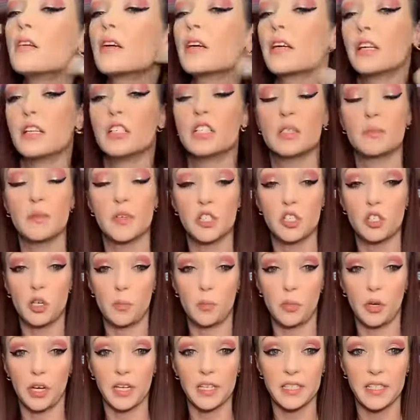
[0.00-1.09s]
Just make sure I
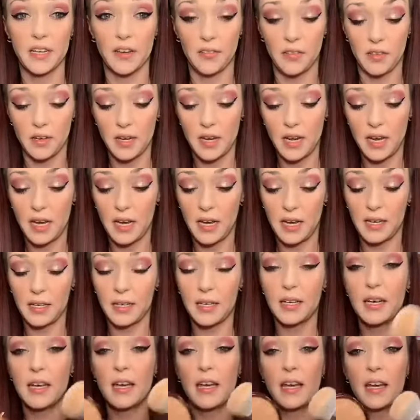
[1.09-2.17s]
bring it down the neck.
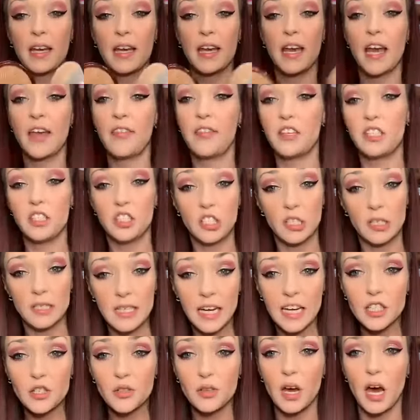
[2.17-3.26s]
And then just like I
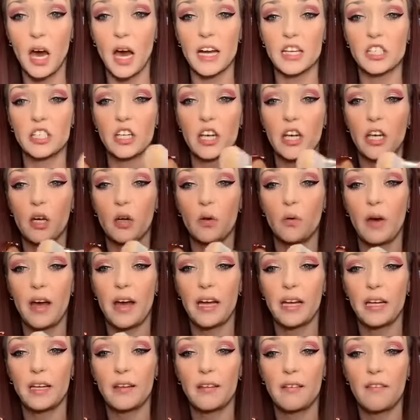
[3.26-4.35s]
did the eyeshadow, I
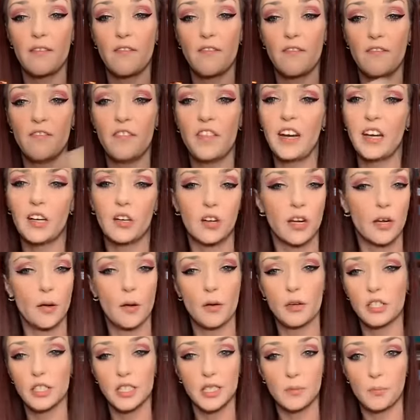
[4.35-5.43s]

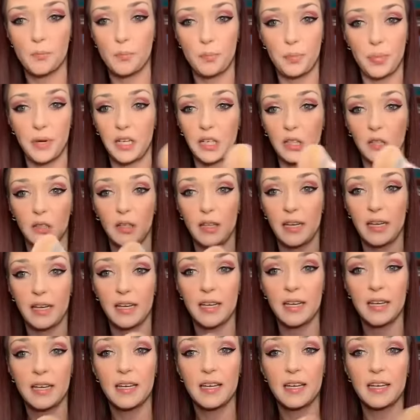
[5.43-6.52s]
just barely
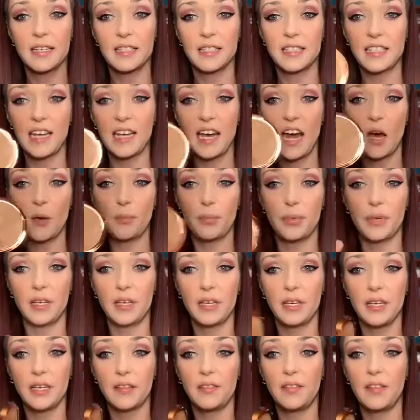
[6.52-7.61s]
tap it
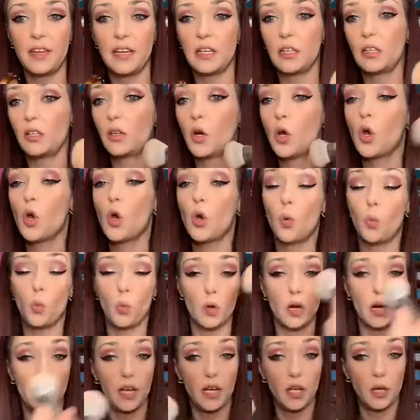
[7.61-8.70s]
in there when
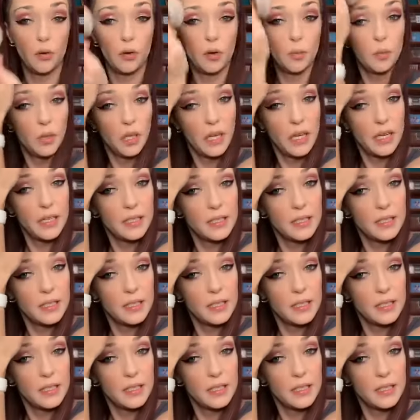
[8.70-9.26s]
I go to blend.